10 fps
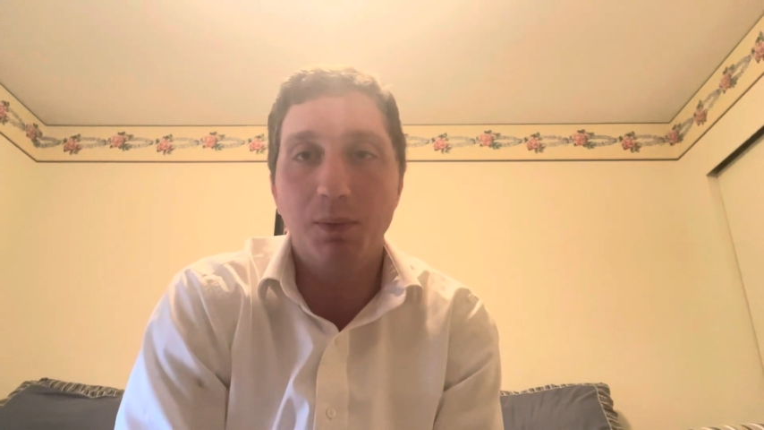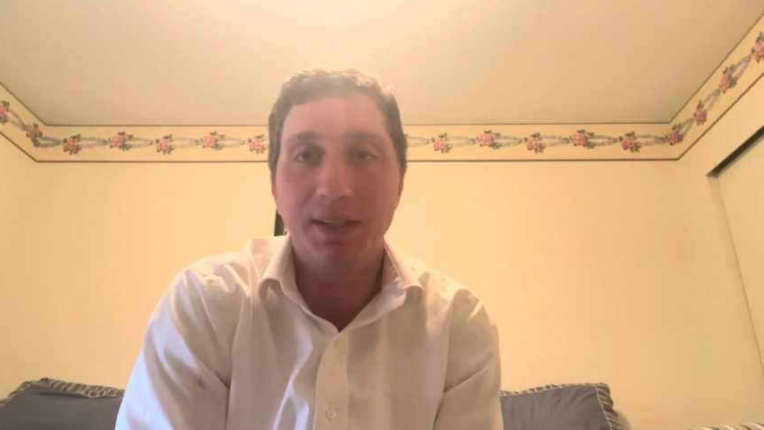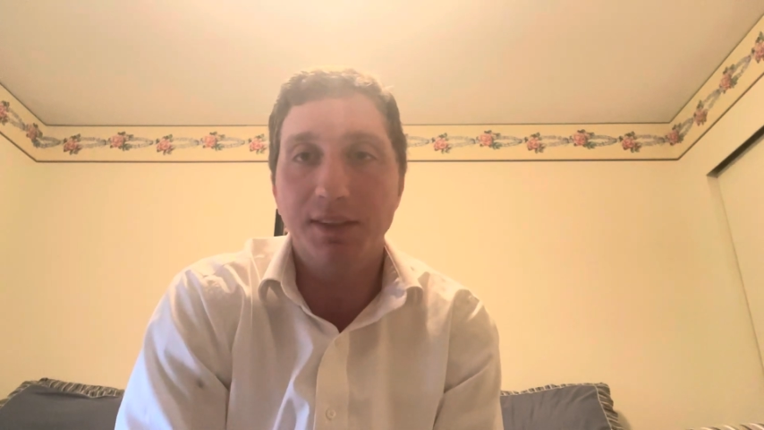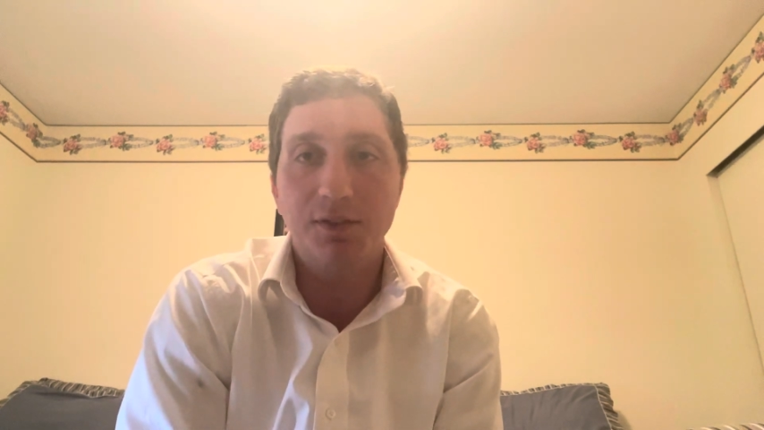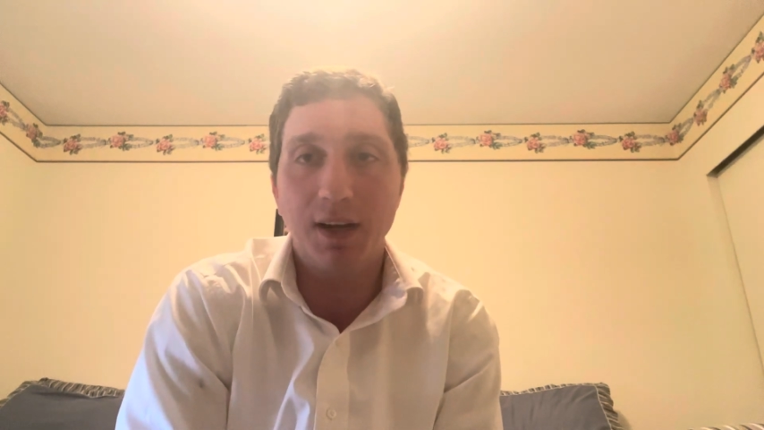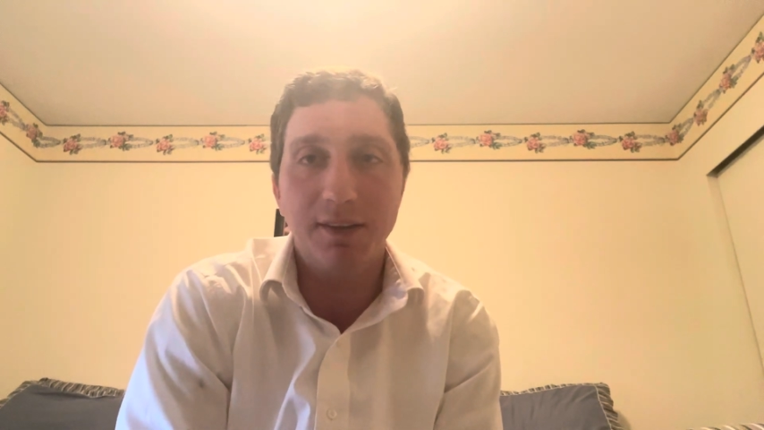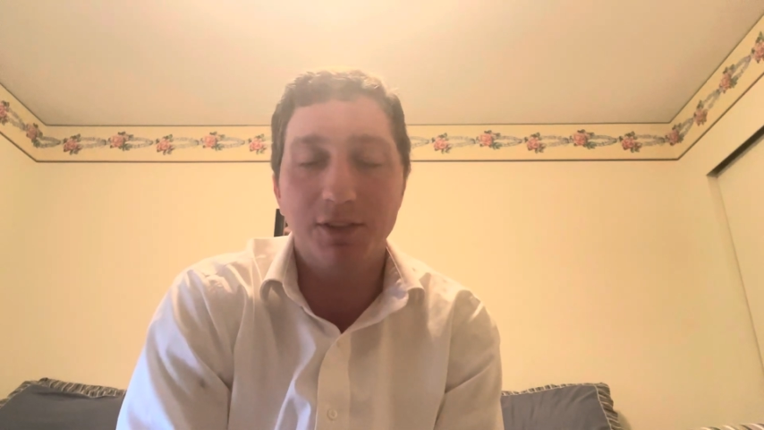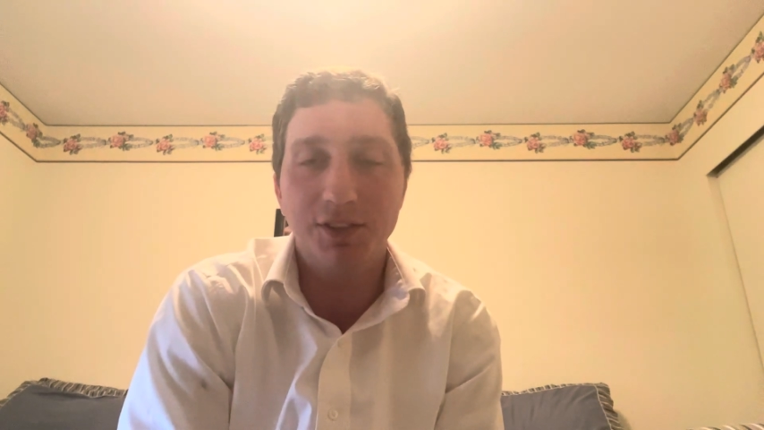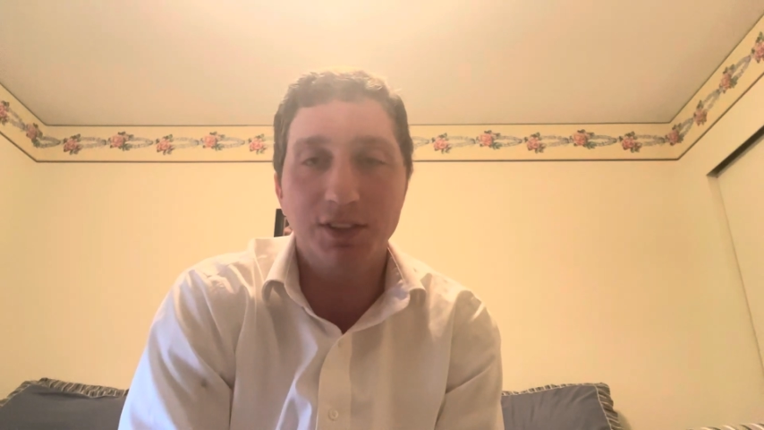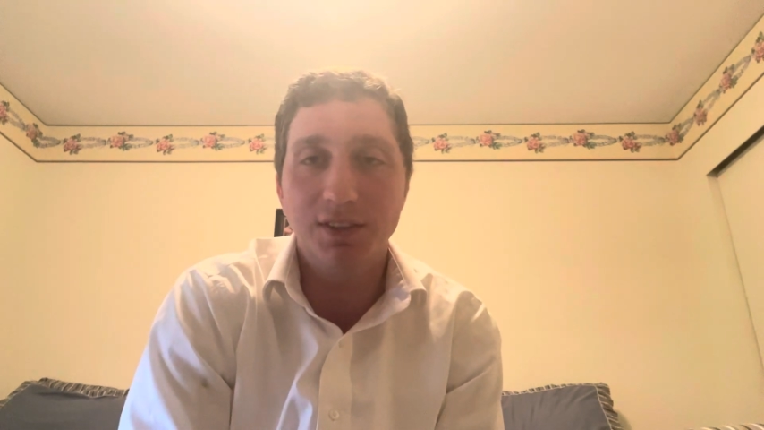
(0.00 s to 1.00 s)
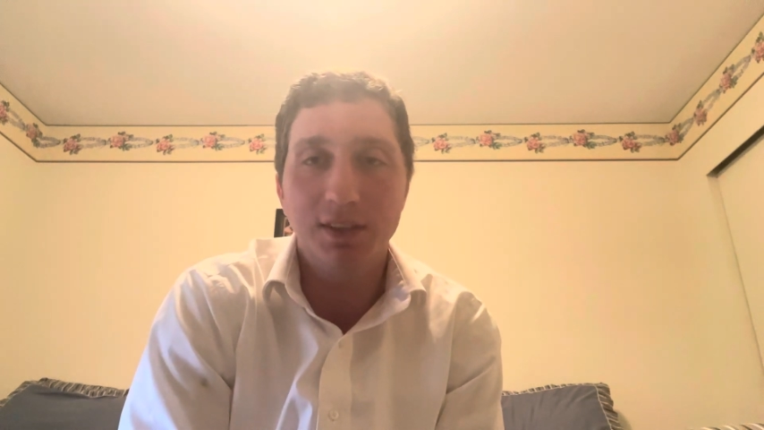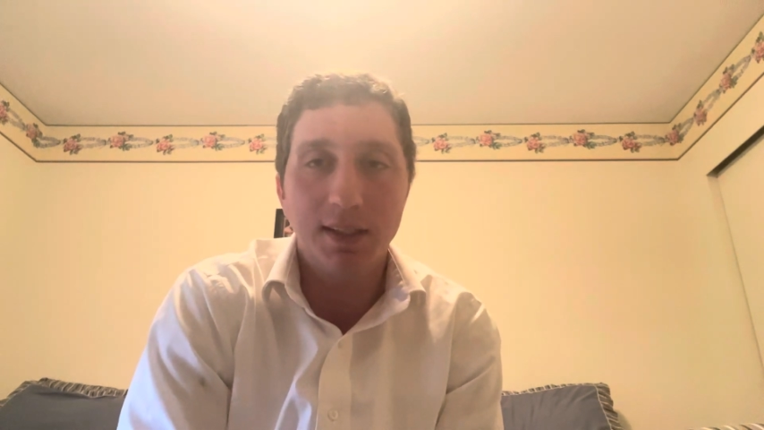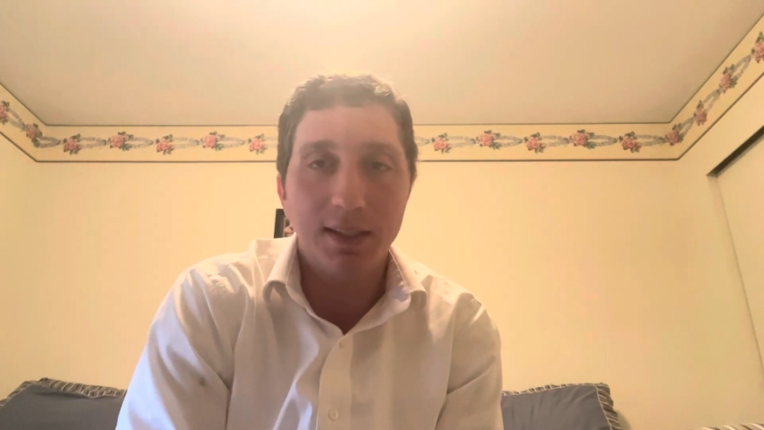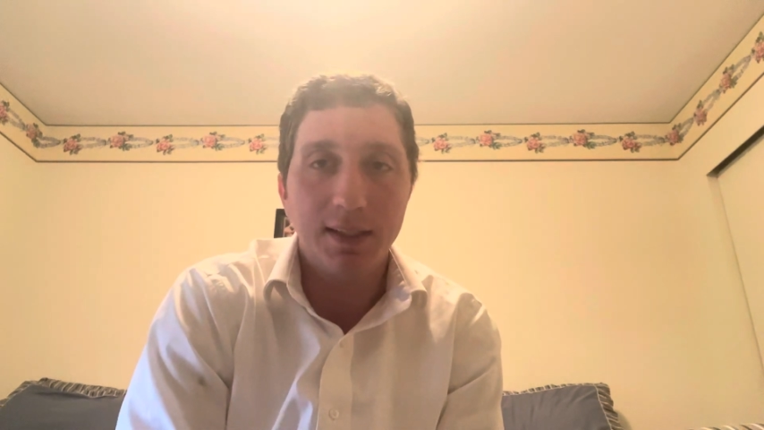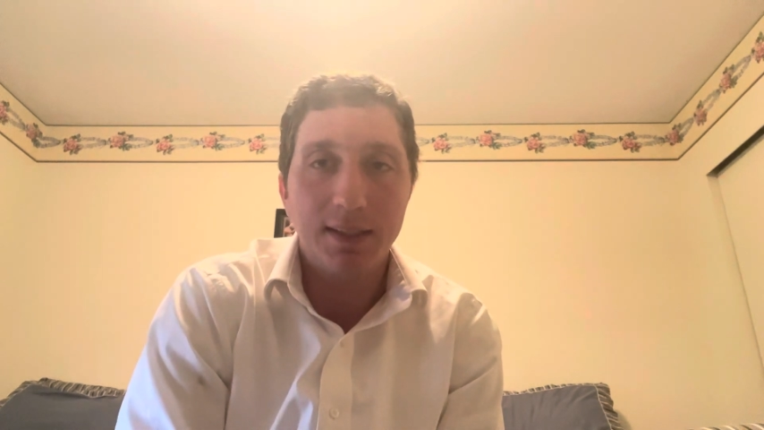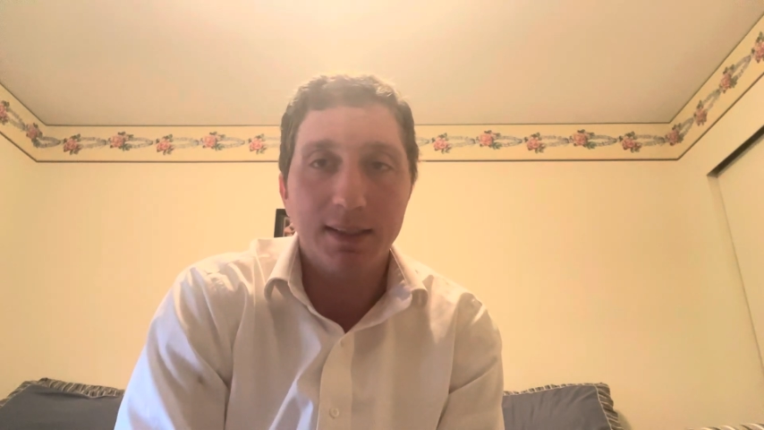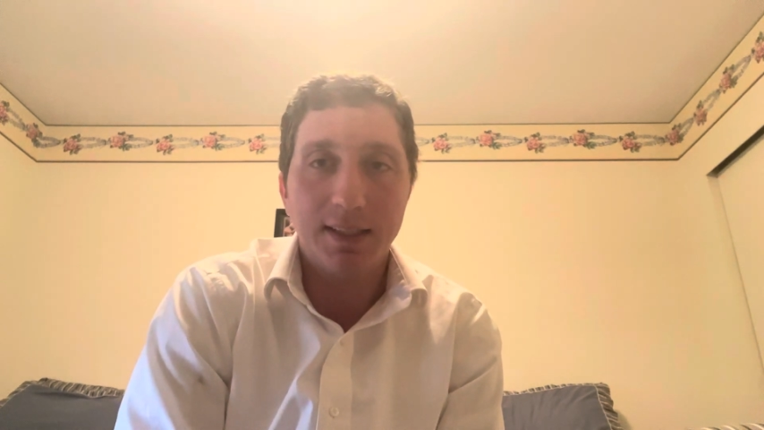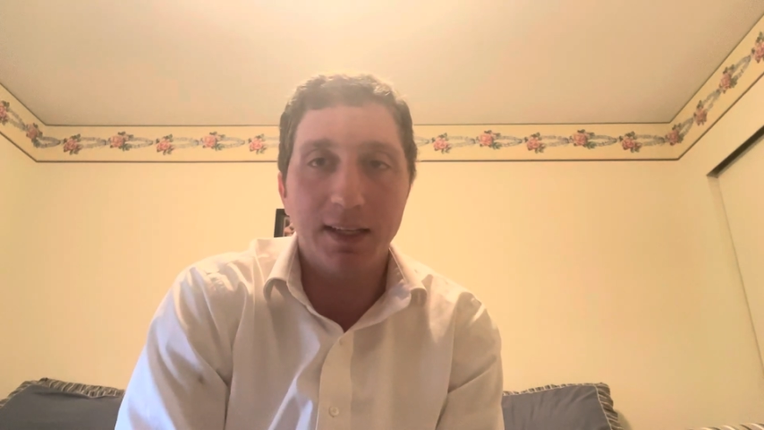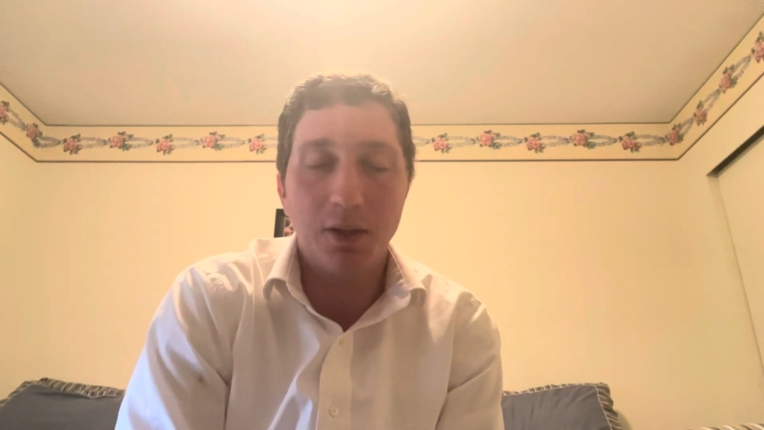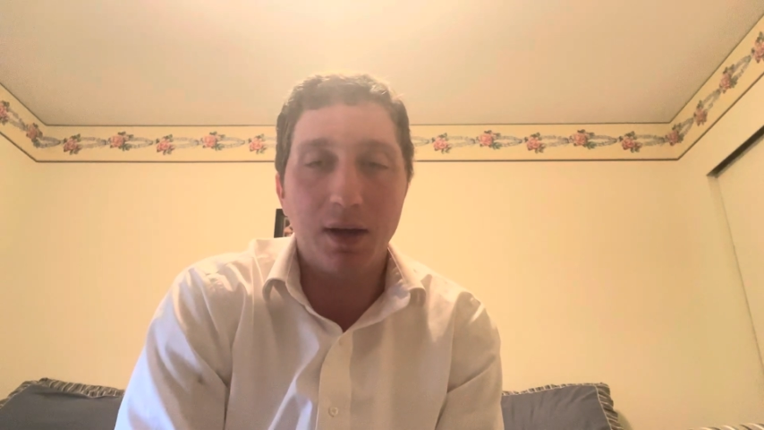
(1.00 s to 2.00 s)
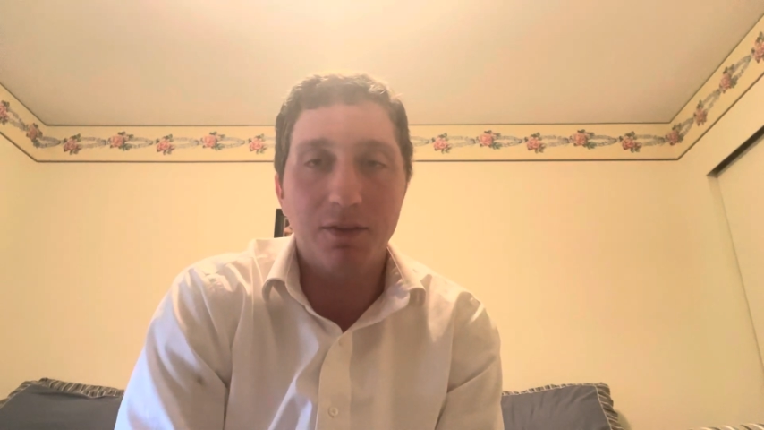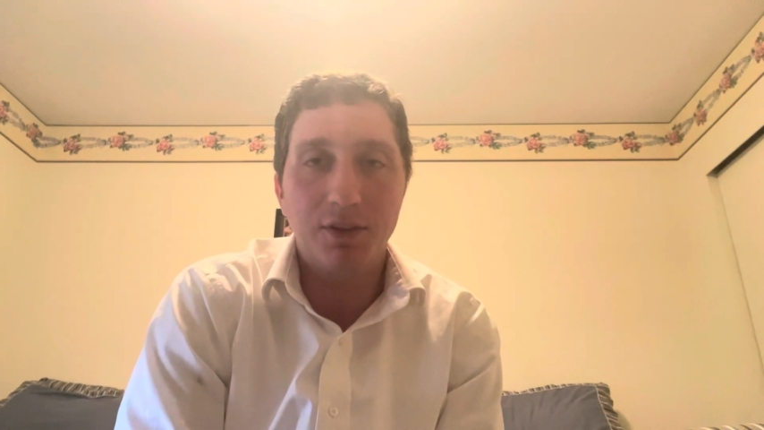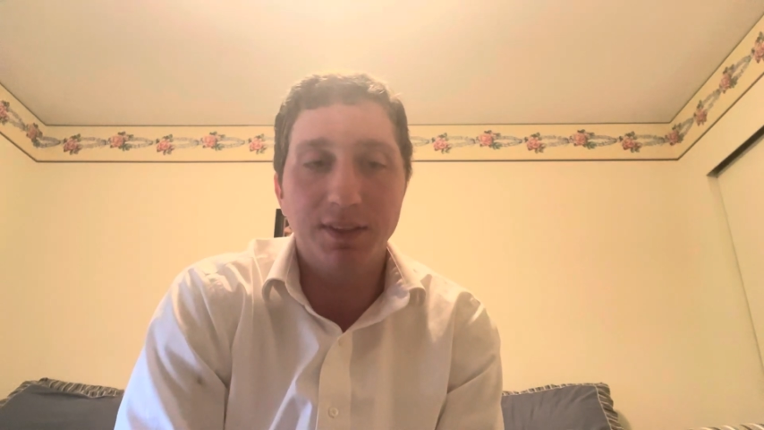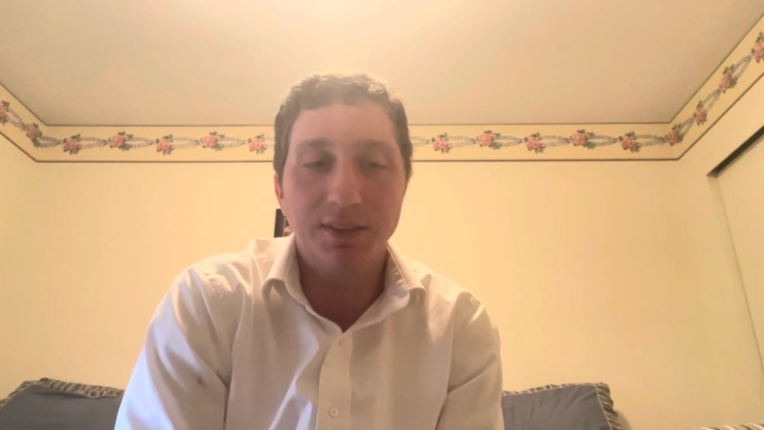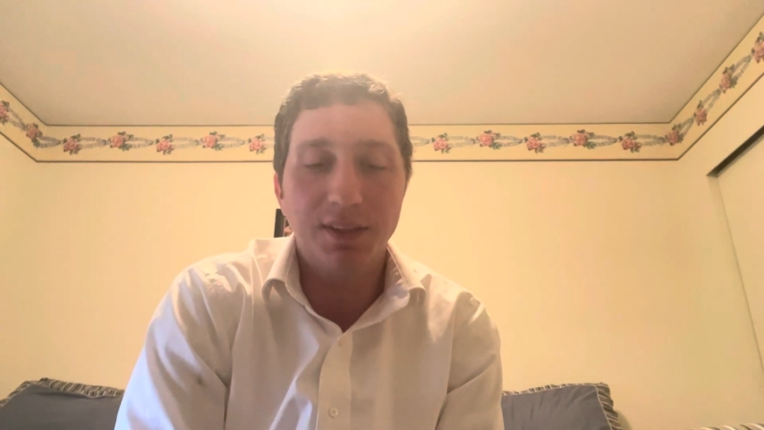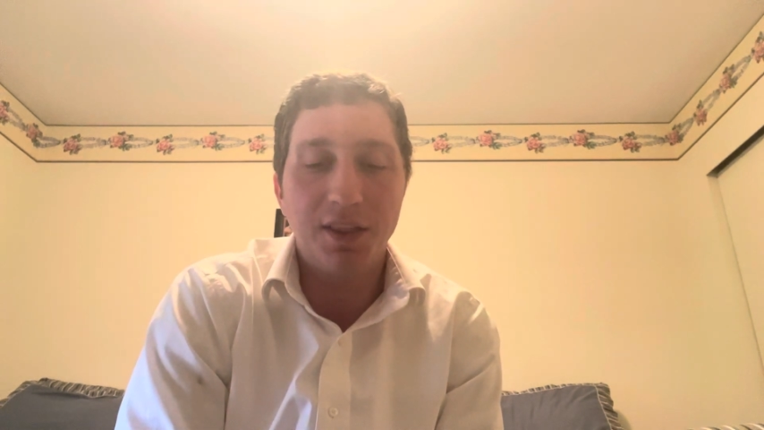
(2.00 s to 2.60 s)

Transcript: win this fight versus Canelo Alvarez.